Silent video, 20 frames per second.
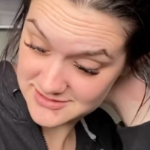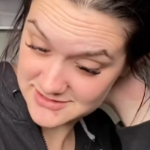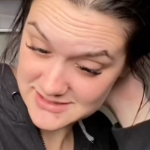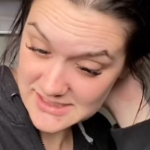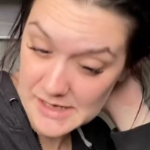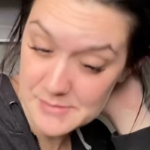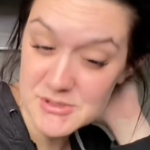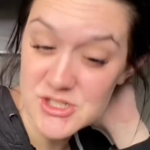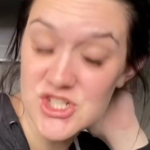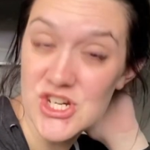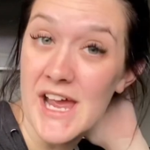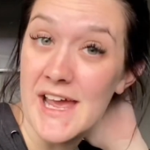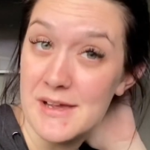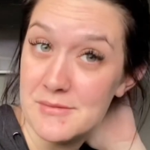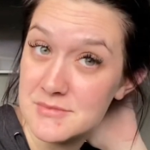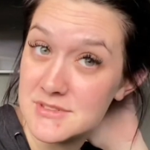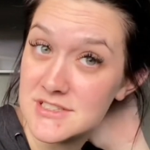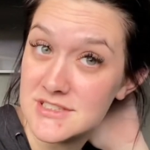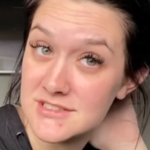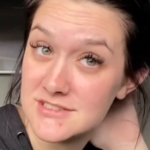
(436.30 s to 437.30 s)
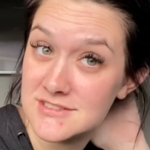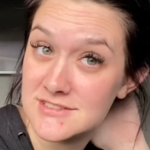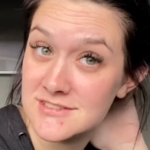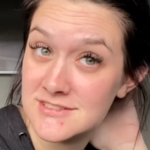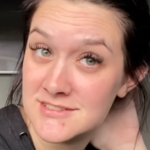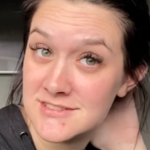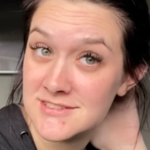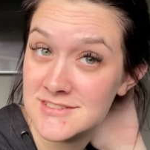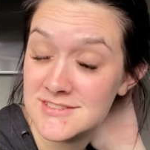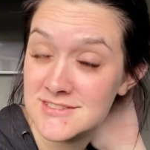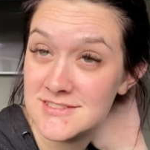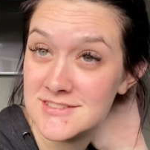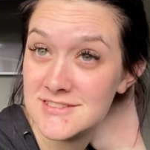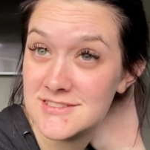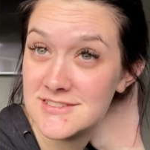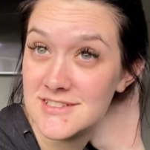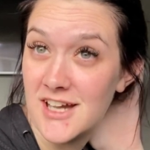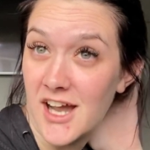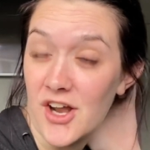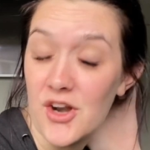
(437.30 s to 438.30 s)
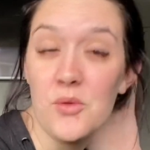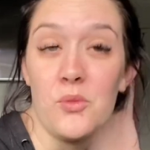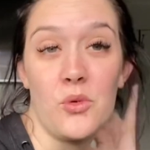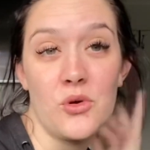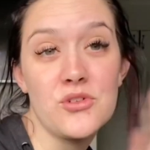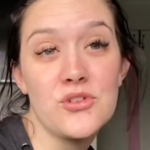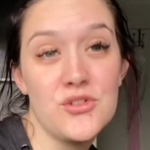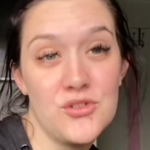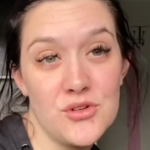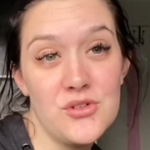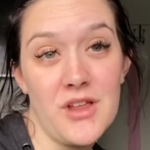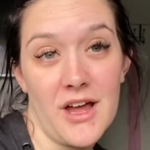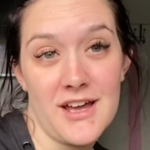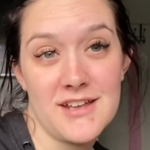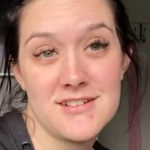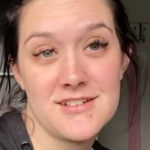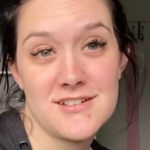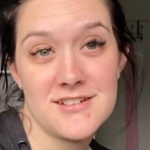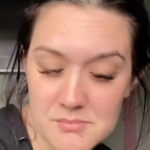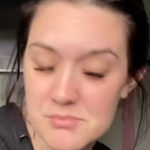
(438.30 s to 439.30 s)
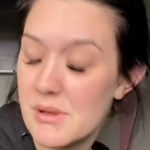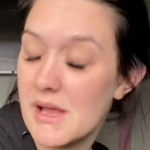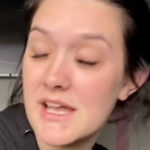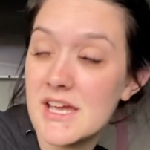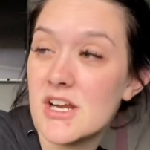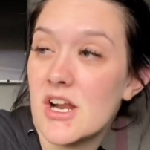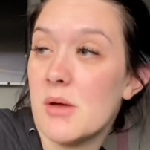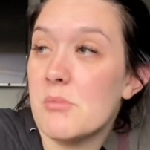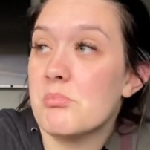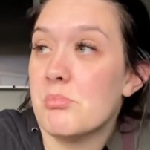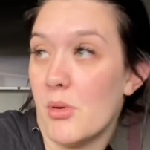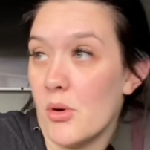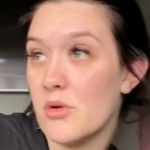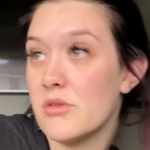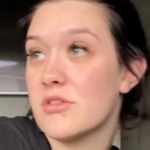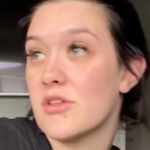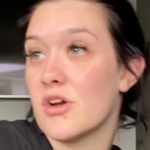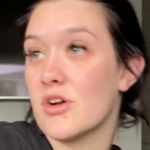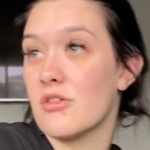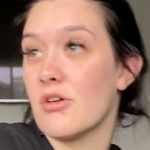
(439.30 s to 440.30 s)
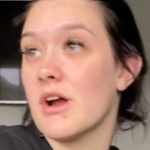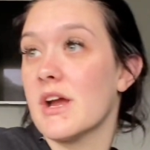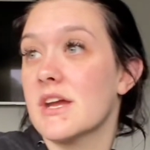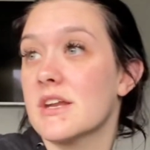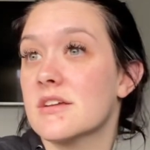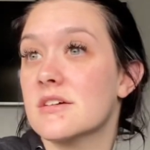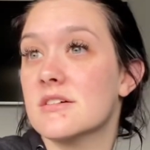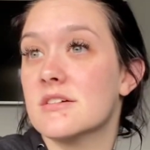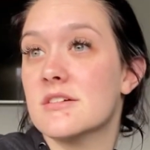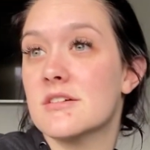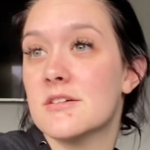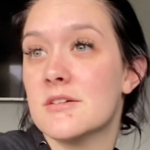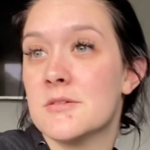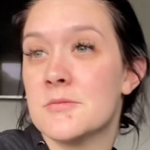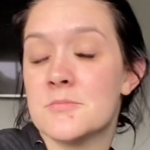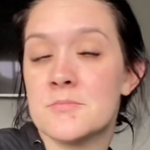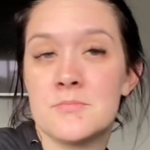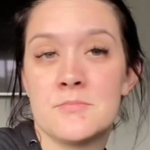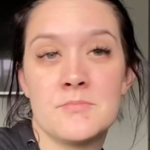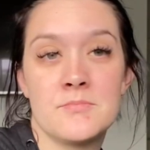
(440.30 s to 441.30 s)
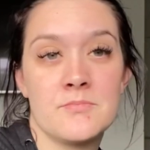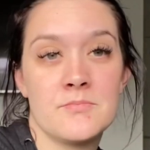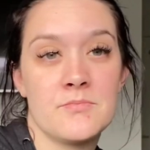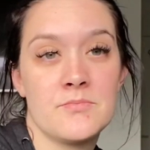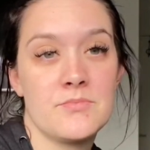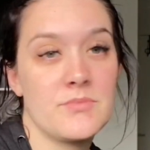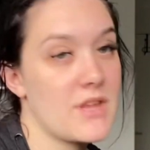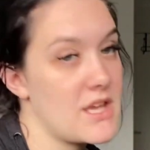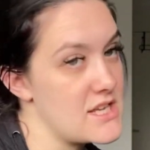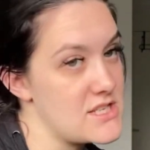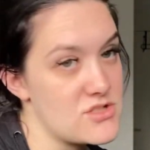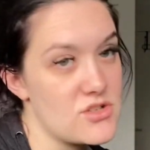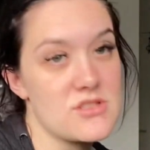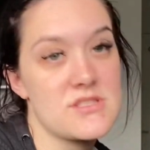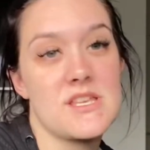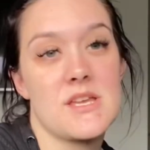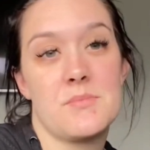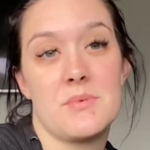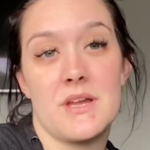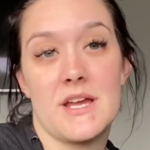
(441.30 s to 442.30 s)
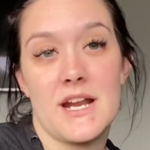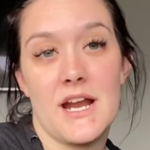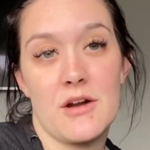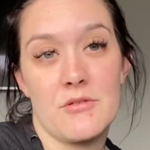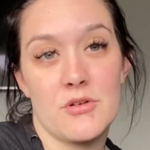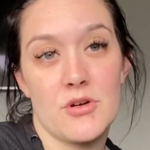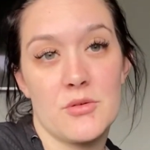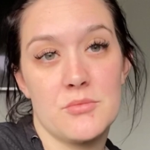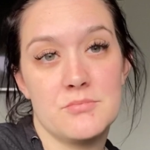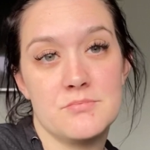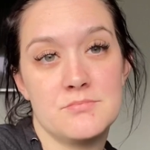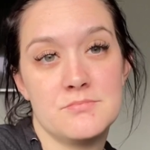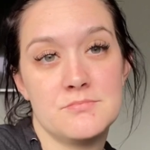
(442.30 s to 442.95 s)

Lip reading: I'm ashamed. I don't want to do that. Blake and I both agreed. He's not sleeping in our room.